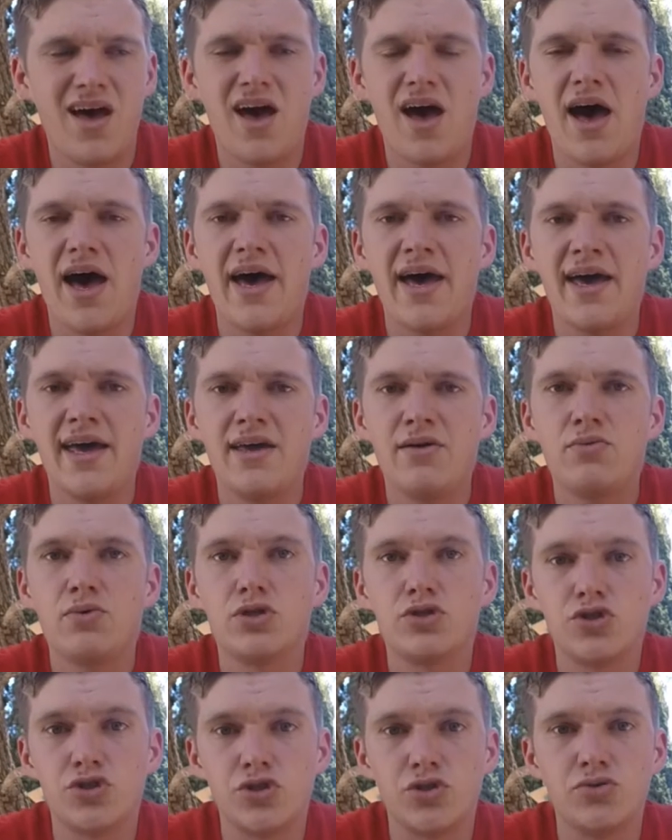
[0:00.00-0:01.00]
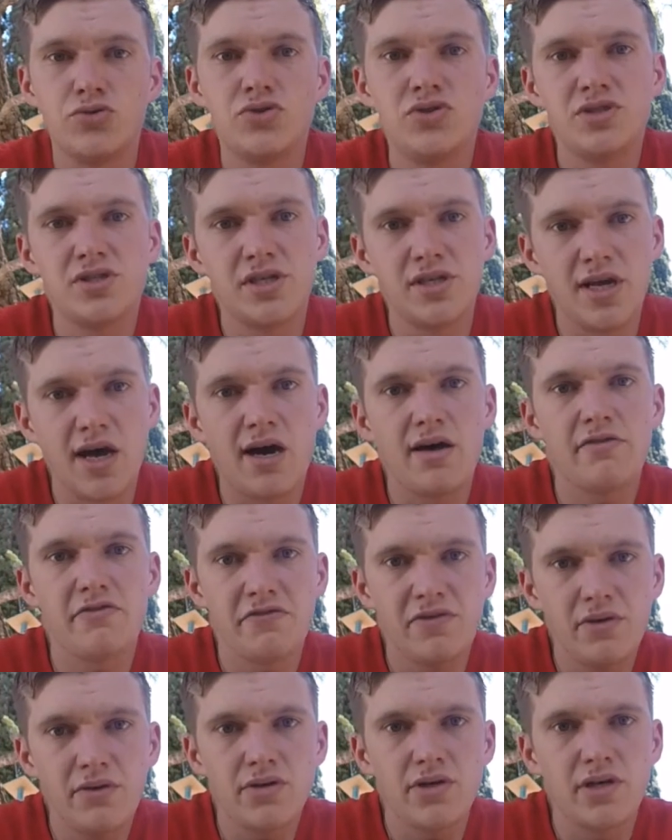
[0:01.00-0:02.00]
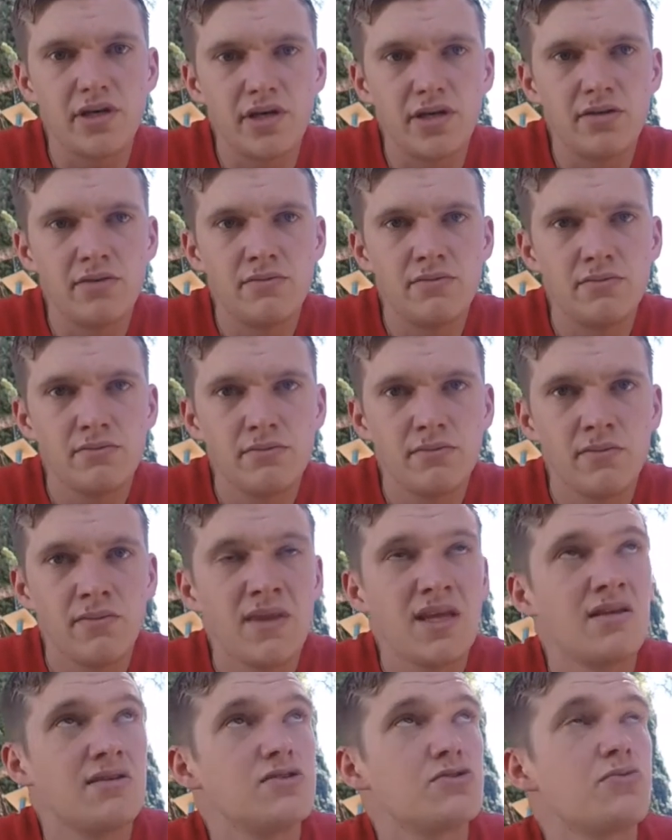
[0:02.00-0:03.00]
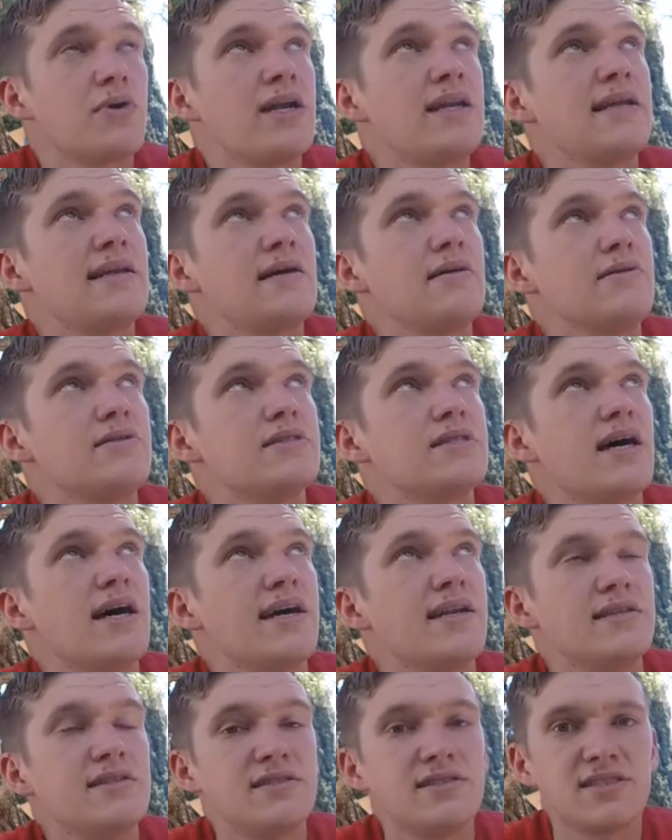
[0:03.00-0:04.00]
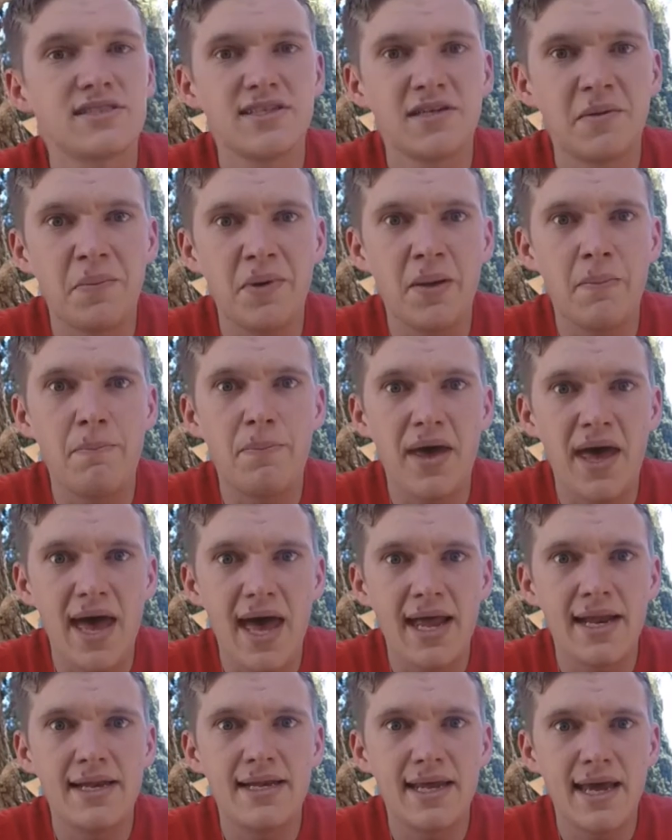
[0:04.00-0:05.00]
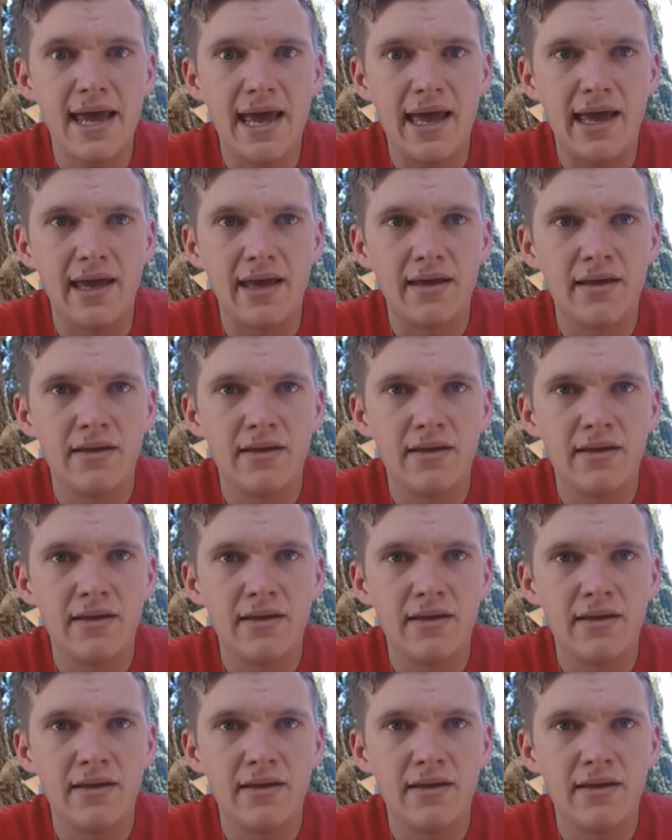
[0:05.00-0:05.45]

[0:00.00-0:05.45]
I would choose to not feel good. It's raining outside. It's going to be a bad day.